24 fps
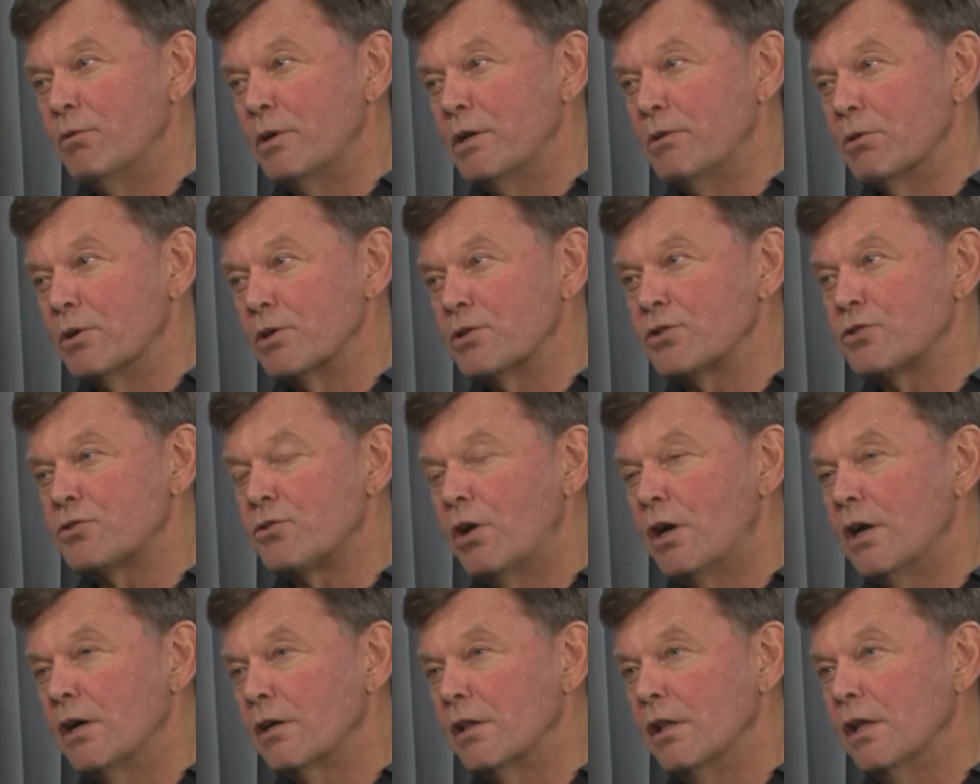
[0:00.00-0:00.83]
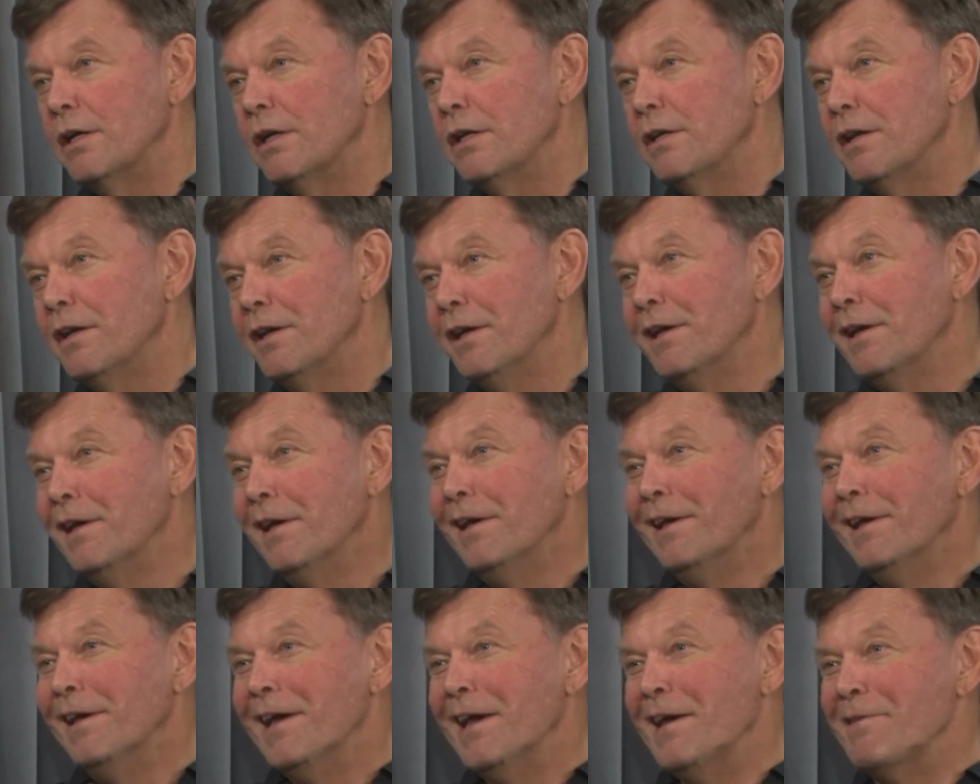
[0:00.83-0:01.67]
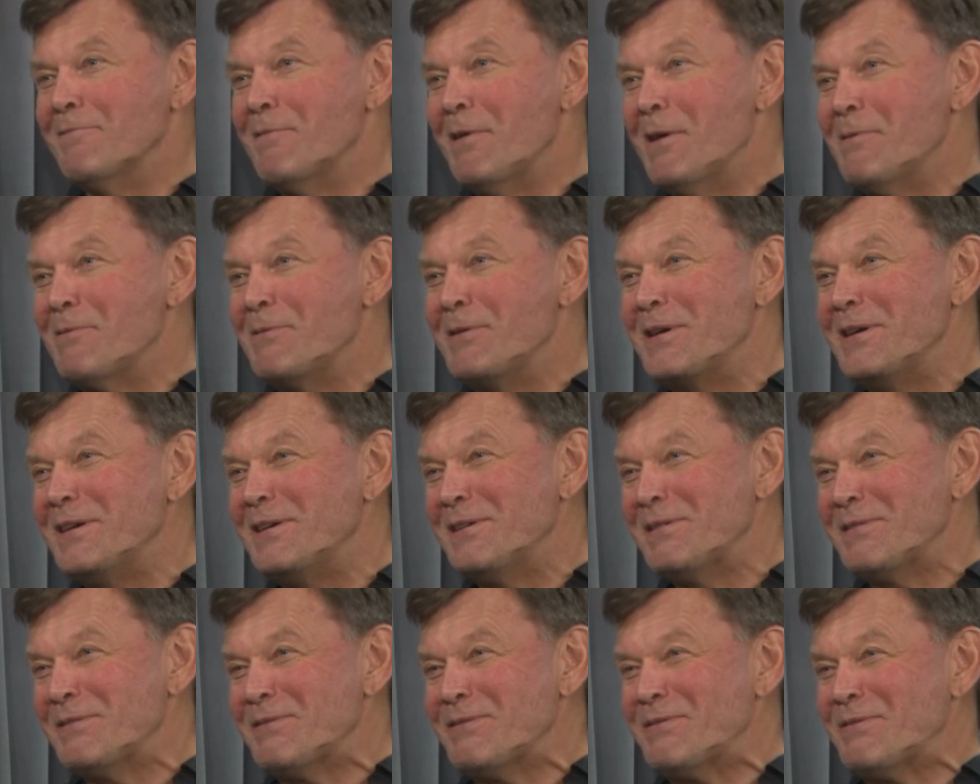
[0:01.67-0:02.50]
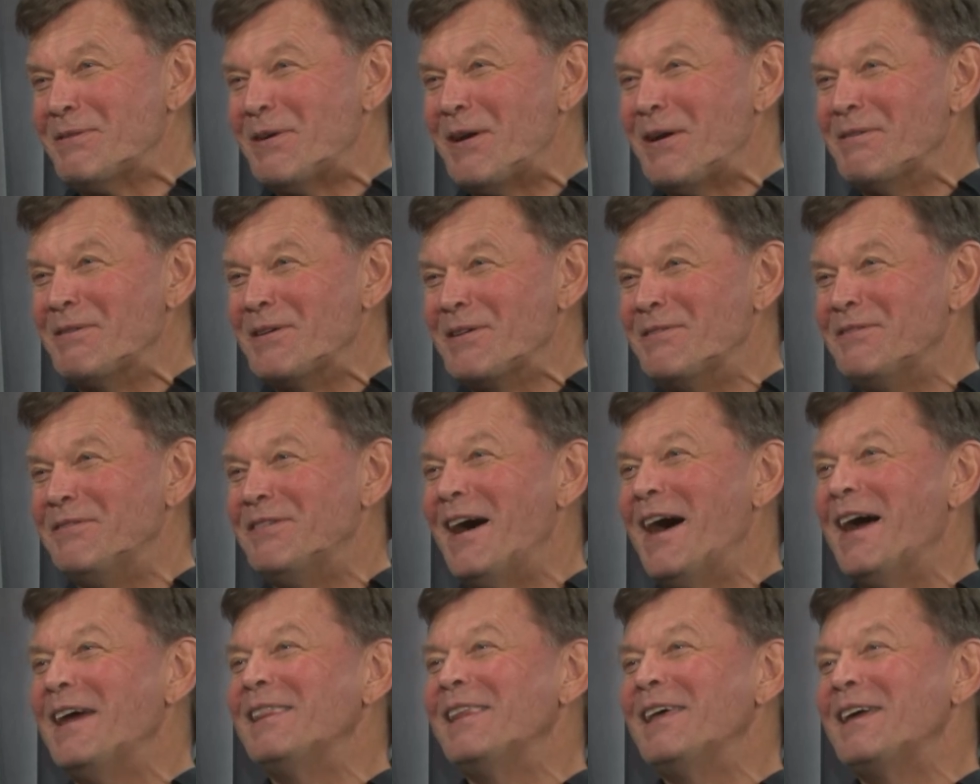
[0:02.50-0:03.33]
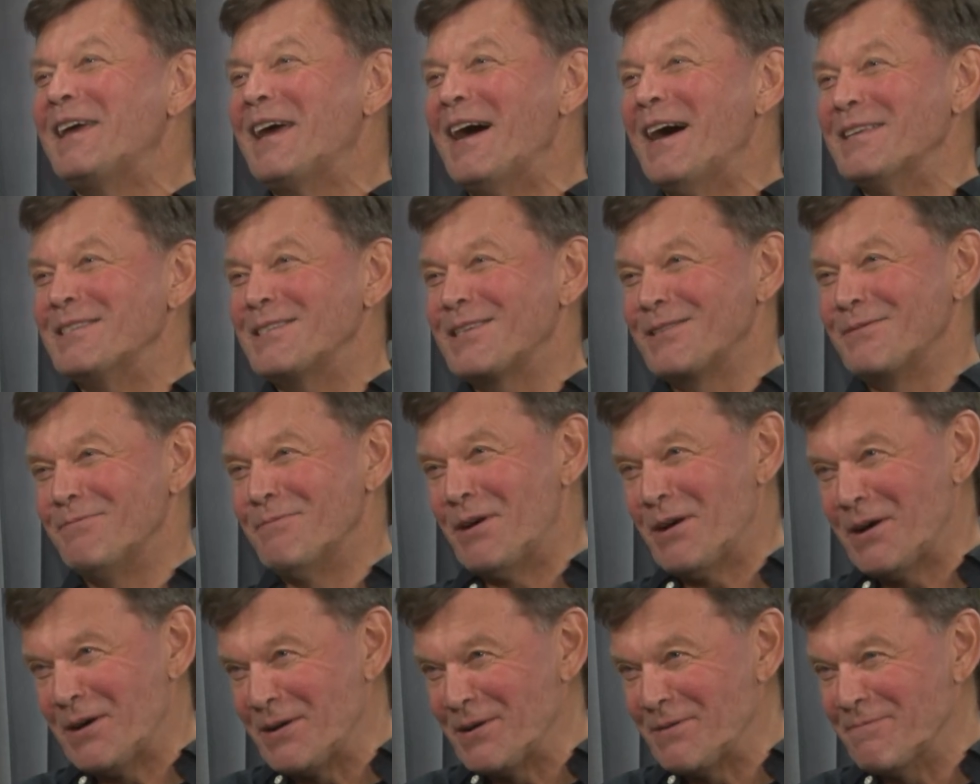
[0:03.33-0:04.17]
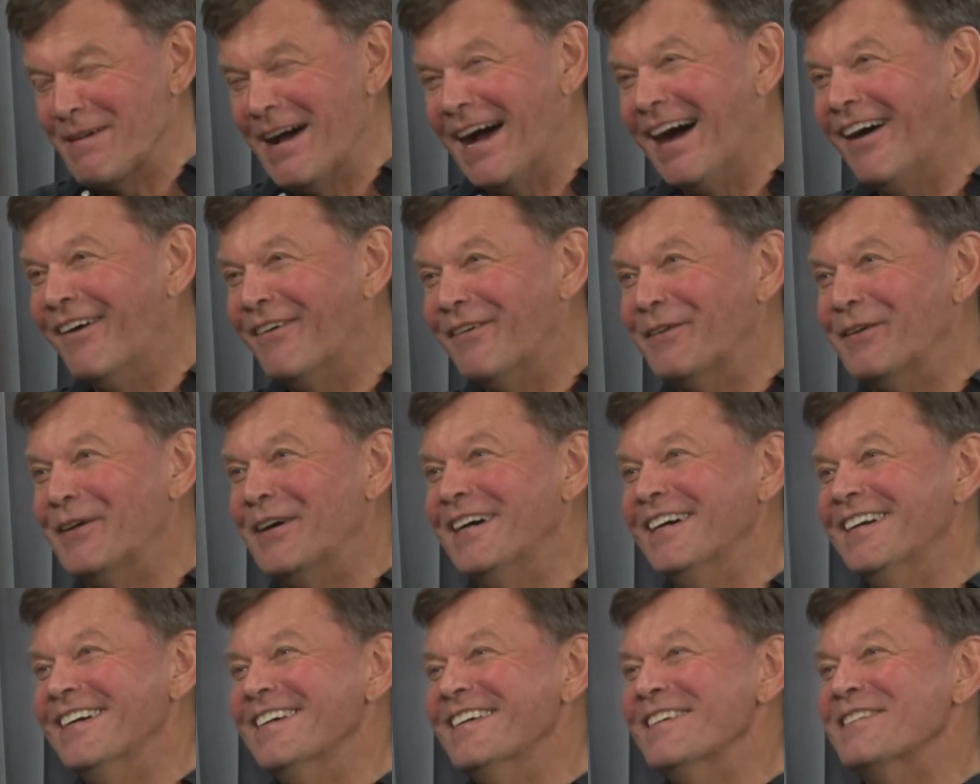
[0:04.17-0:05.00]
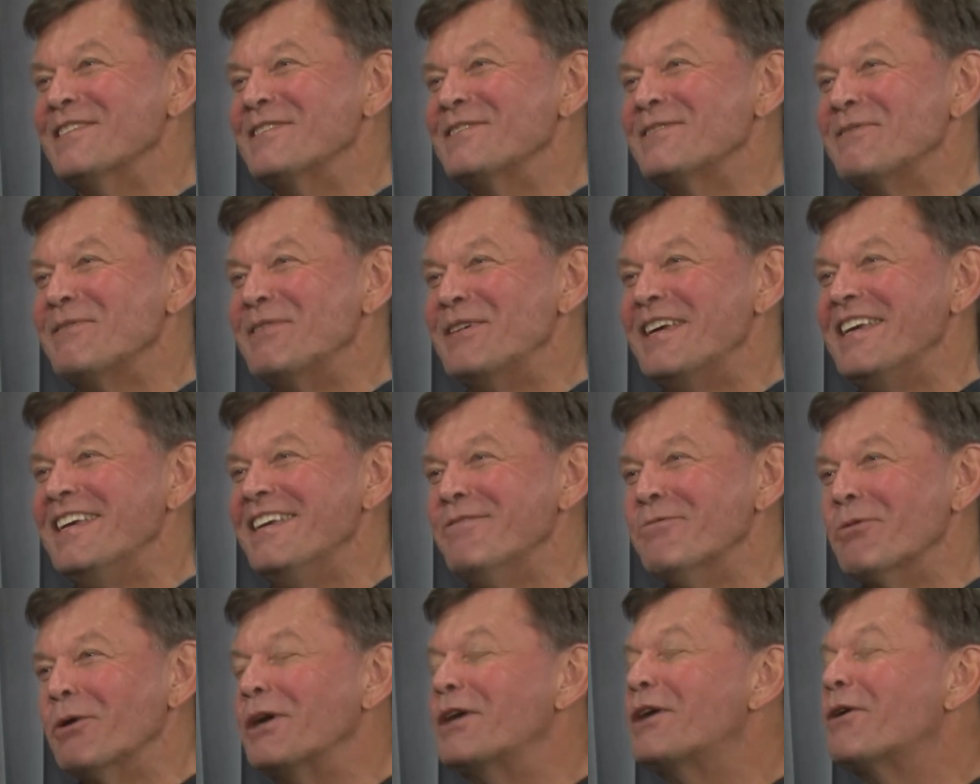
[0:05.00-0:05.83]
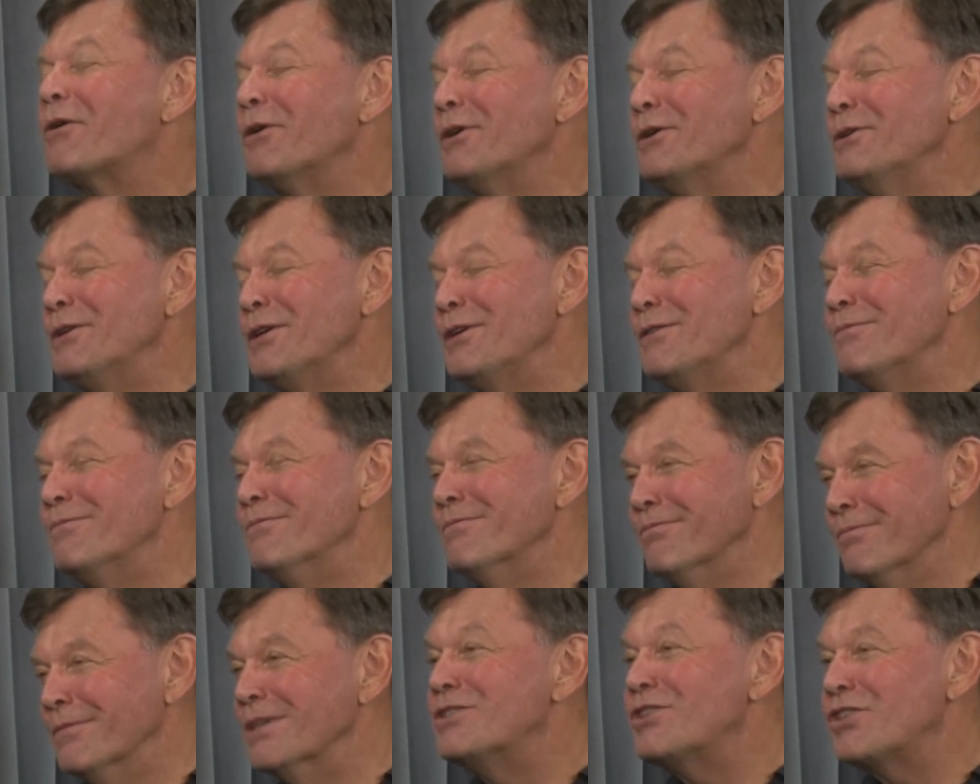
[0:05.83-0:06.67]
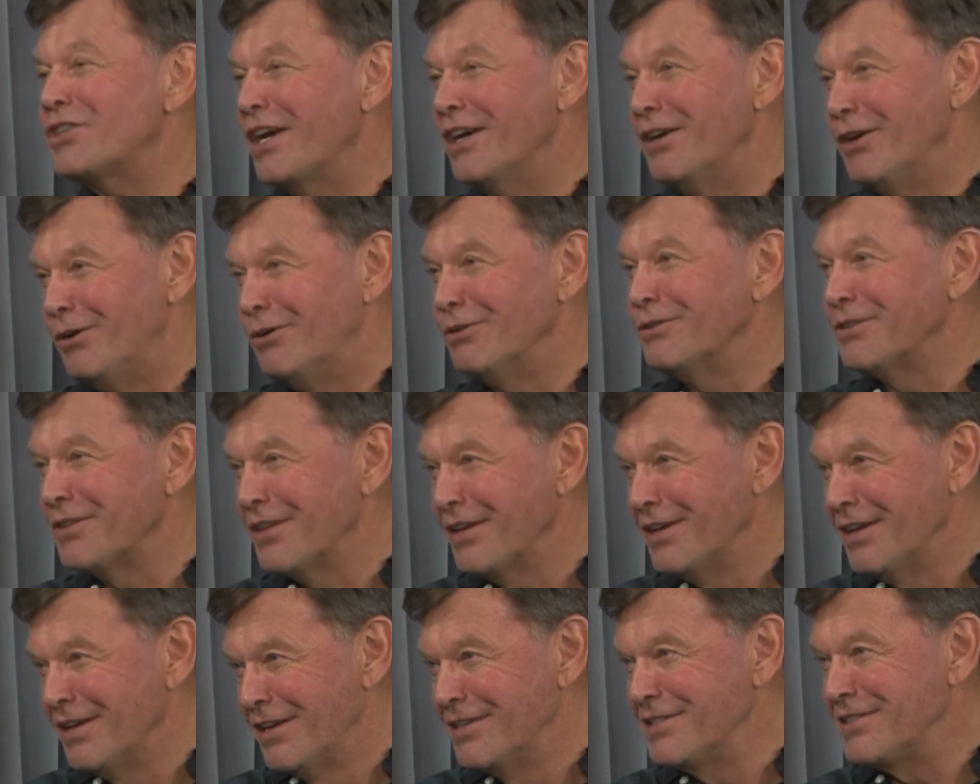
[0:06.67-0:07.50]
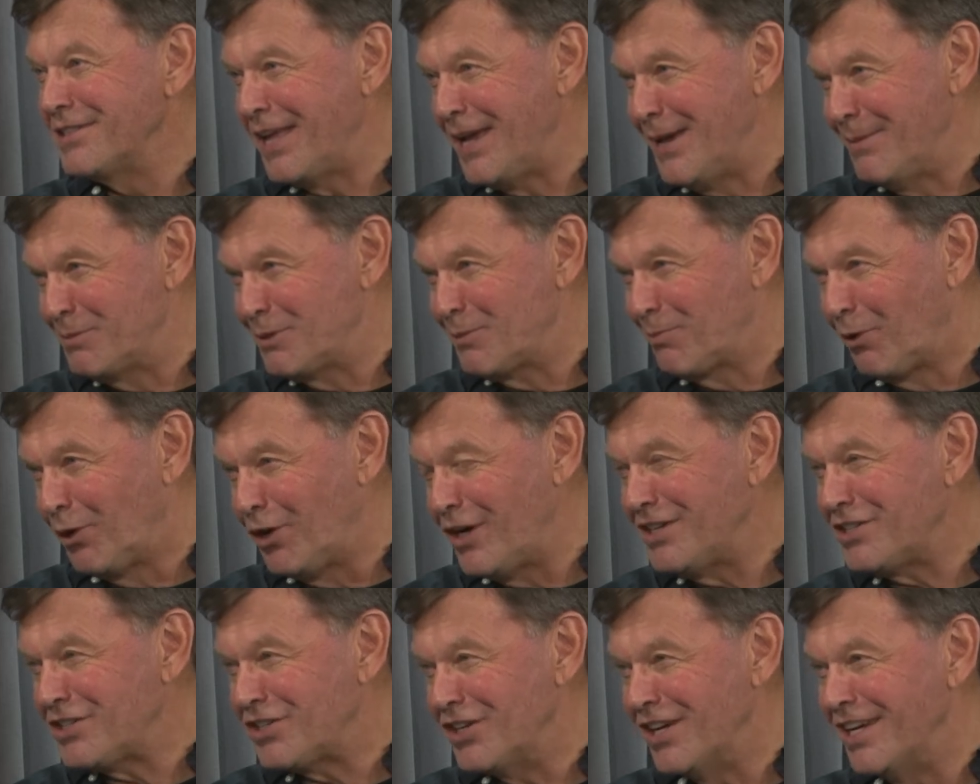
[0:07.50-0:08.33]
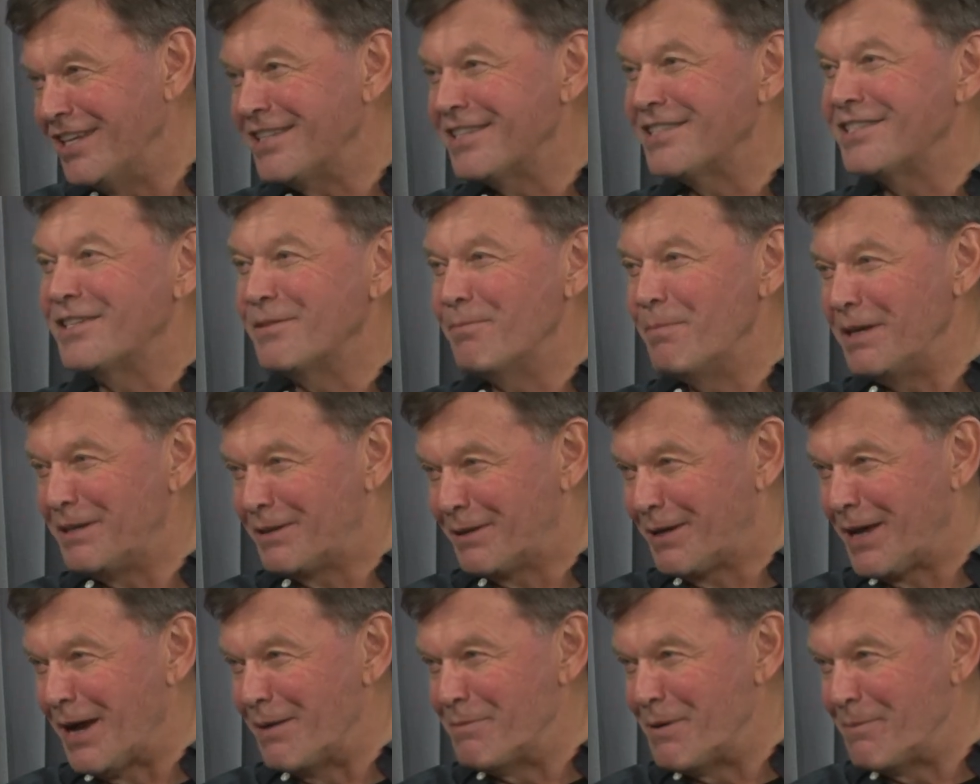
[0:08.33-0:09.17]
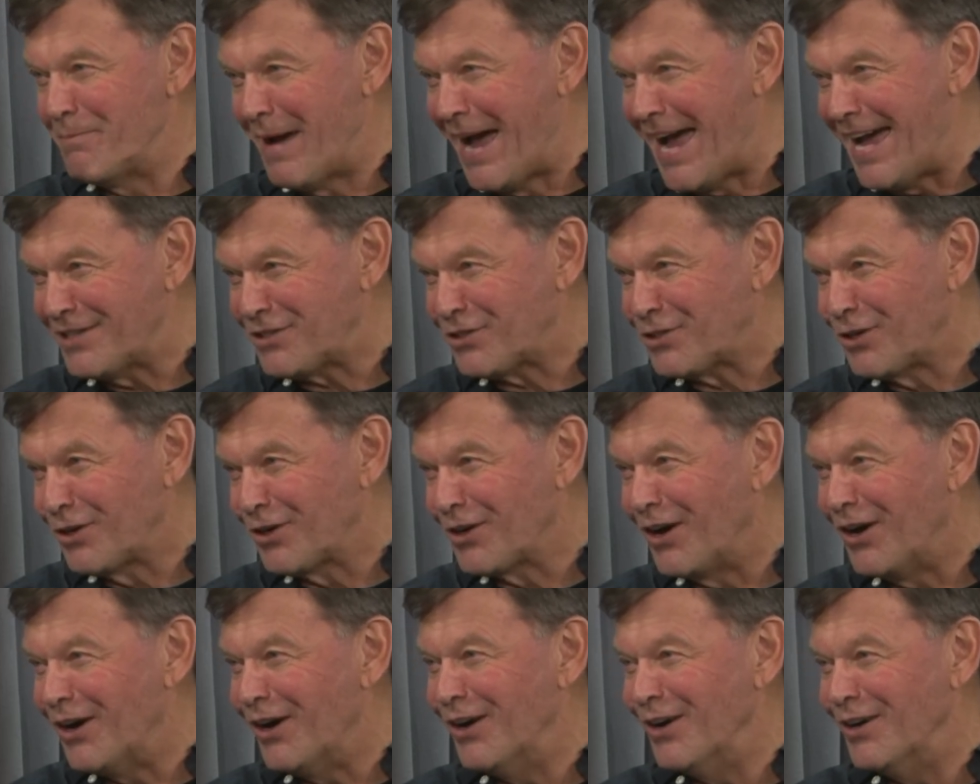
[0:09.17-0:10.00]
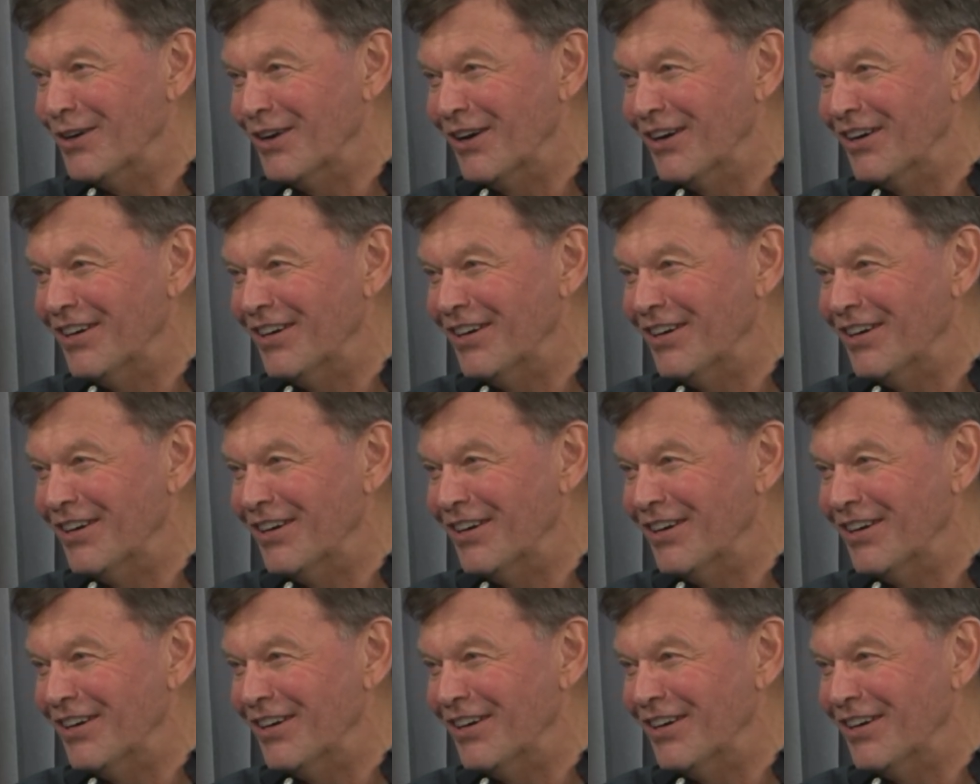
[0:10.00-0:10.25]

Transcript: We were struggling, and what we finally got smart about was we recruited Michelle Stamps Pritchett to become a master gardener.